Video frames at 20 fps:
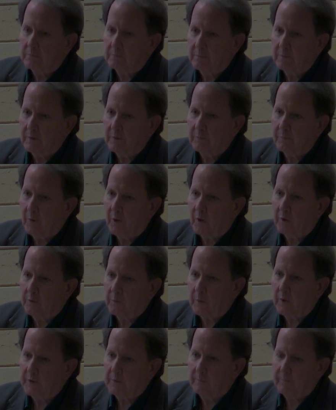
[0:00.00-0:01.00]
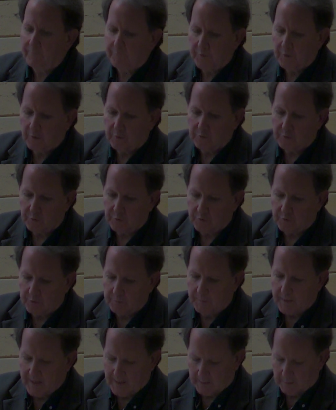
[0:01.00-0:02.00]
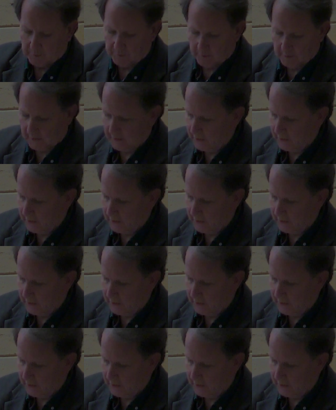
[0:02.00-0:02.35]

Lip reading: of Mark Twain. They're just as bad as any